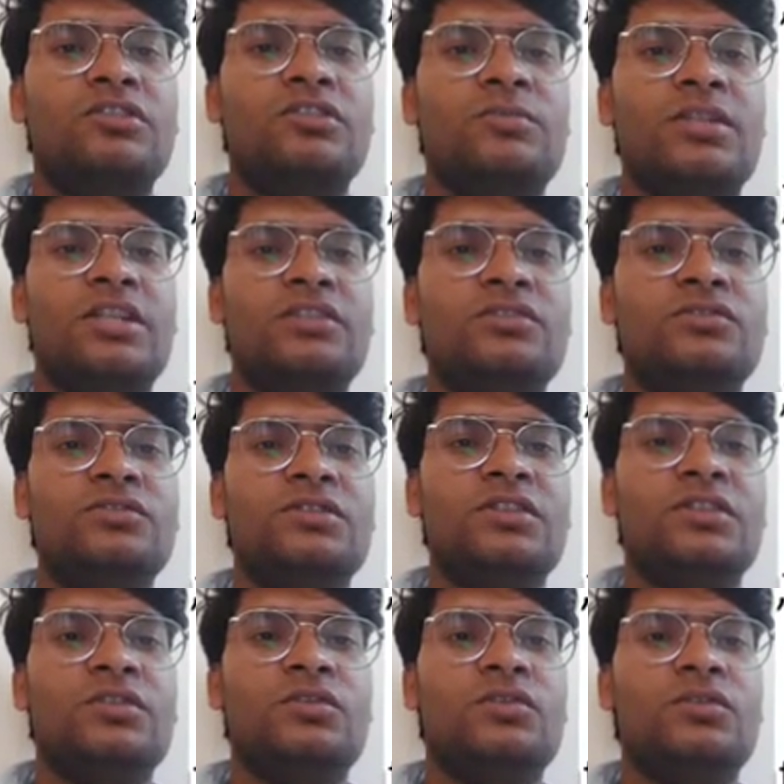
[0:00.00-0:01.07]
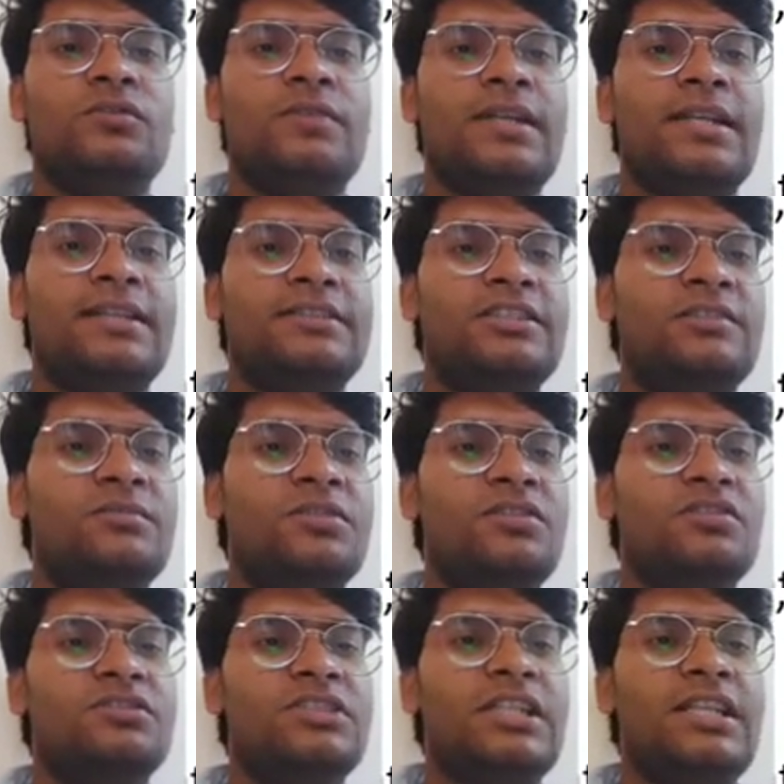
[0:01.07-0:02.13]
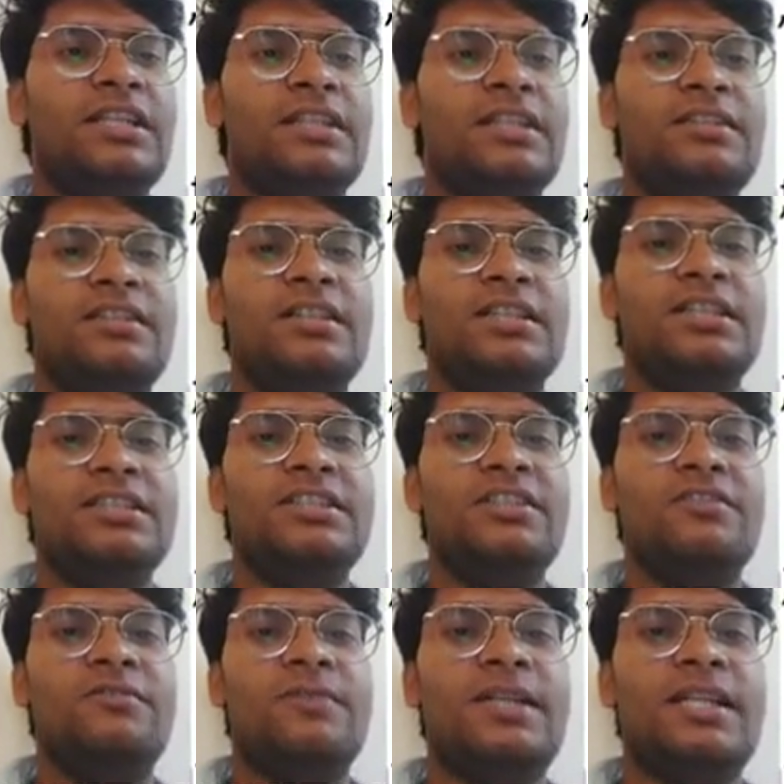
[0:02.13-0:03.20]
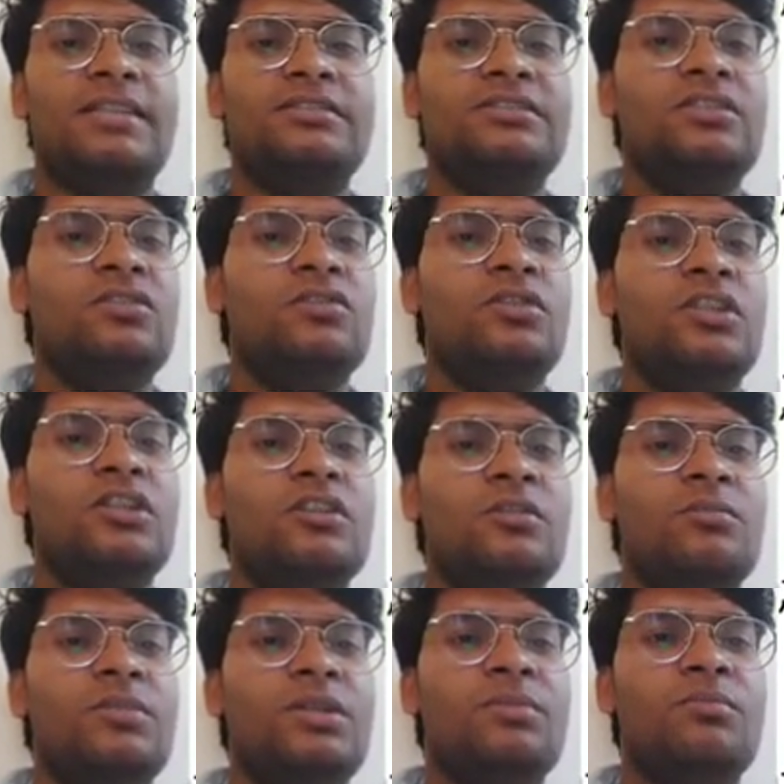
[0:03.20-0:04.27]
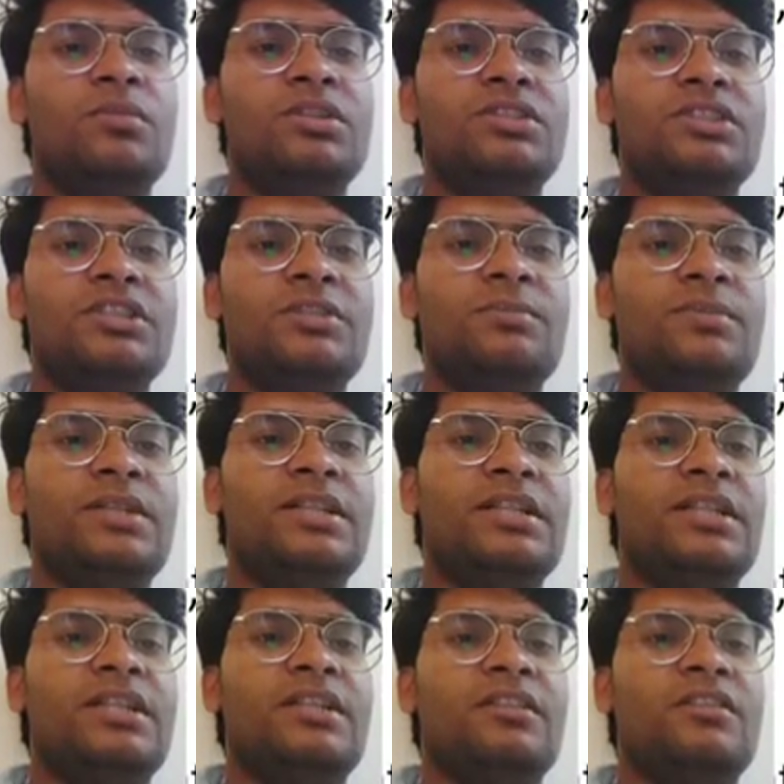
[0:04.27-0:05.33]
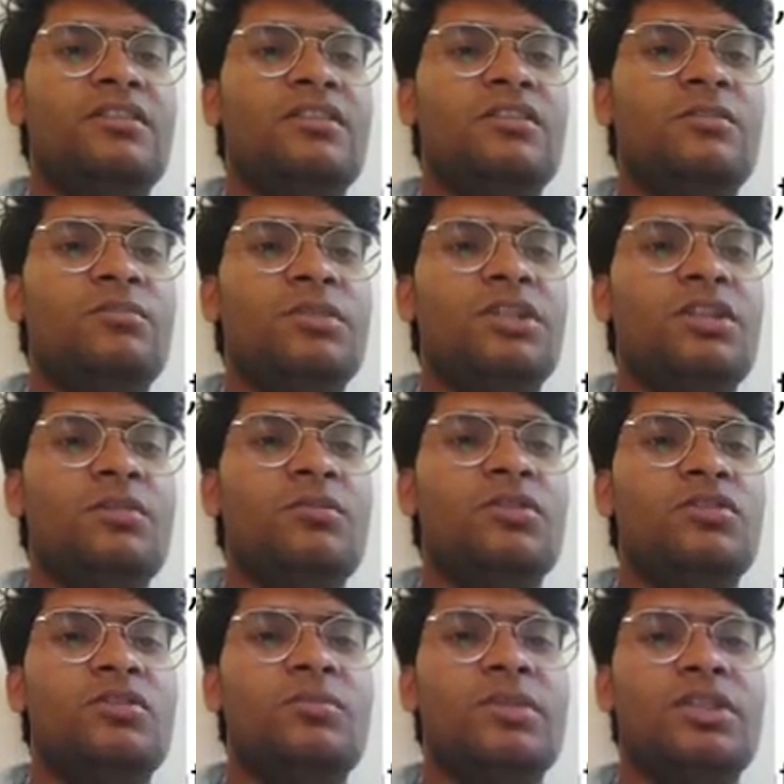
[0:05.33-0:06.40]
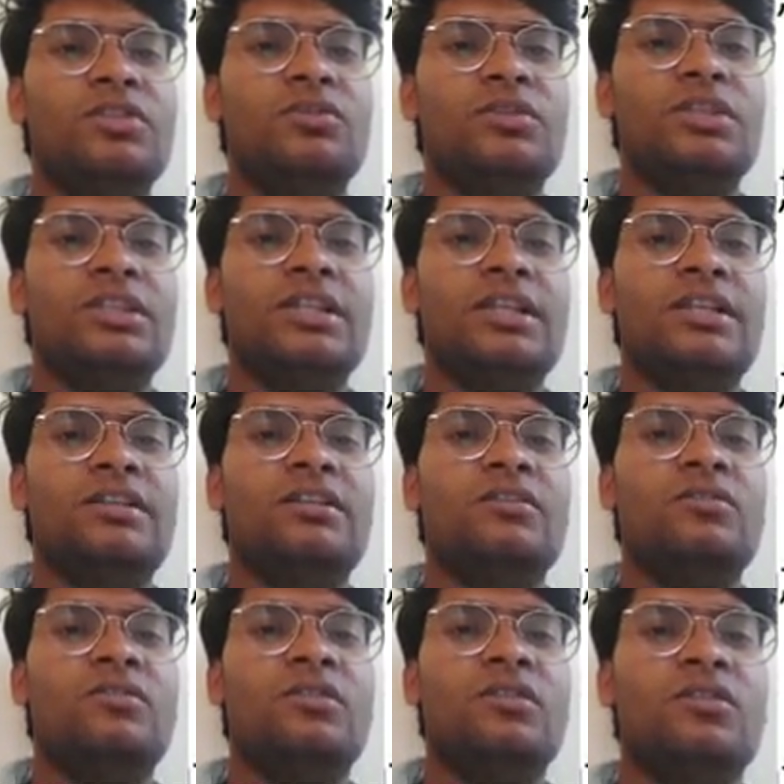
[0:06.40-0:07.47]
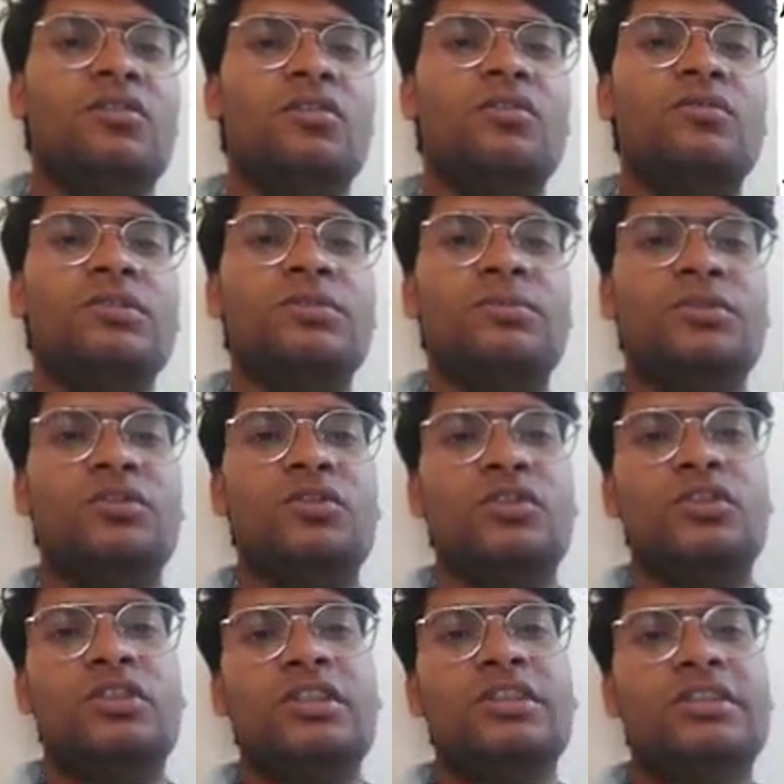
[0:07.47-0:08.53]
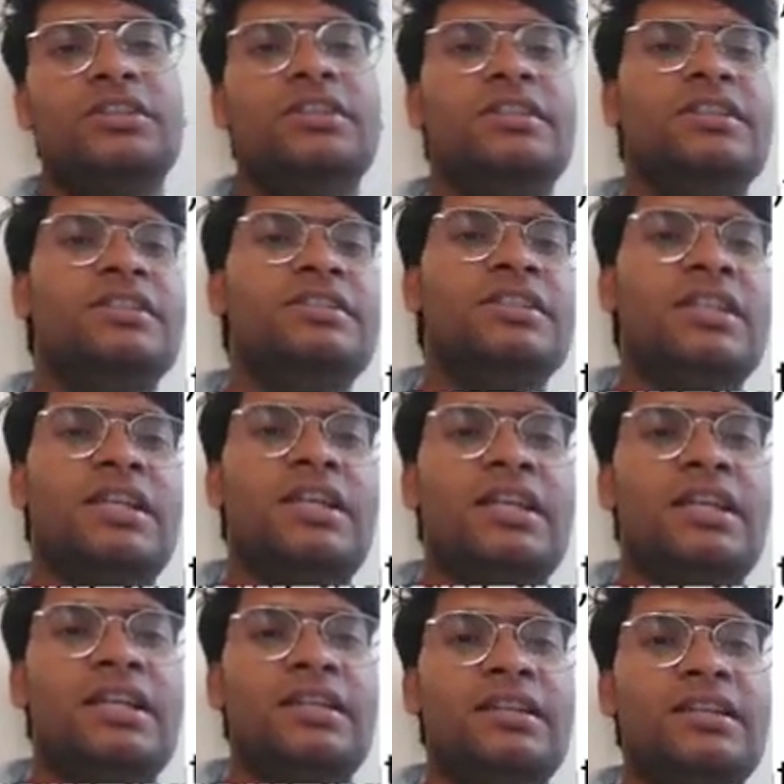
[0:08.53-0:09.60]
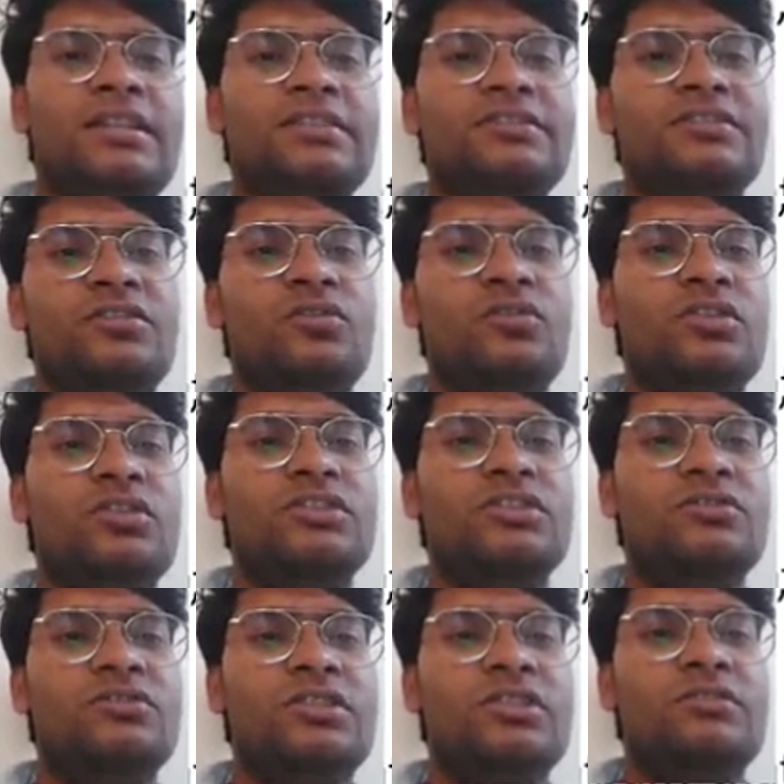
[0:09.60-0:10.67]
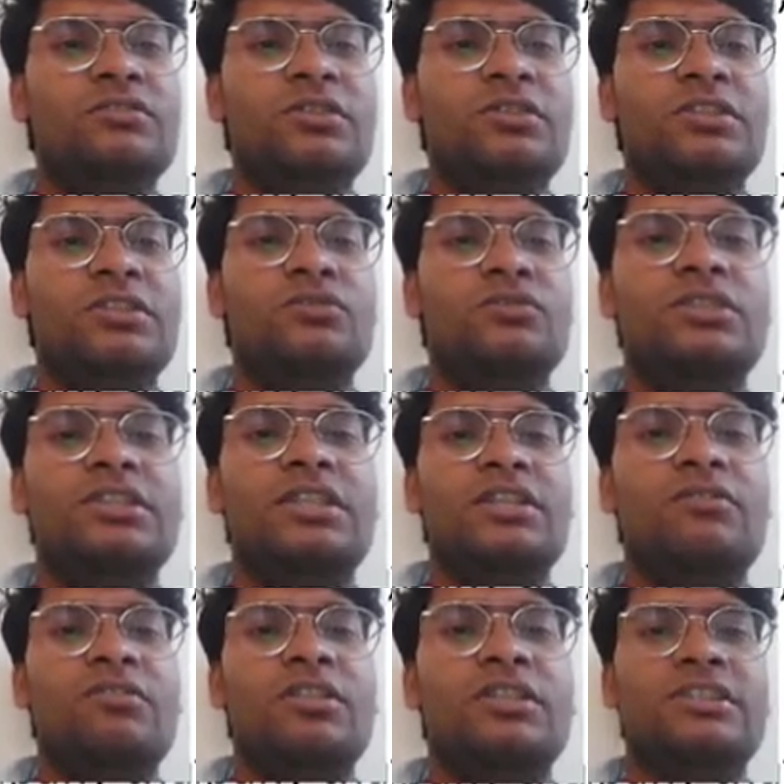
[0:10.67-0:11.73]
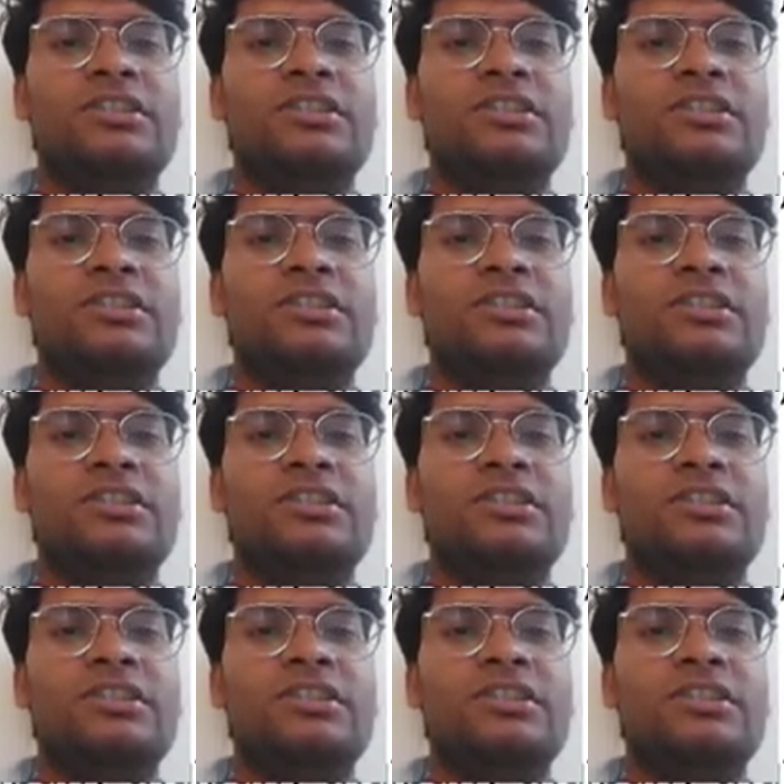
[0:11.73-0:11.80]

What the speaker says: can use the risk to financial, because in the case that financial loan, a company must repay the company among the maturity and along with periodically interest, and there is no risk of giving equity anyone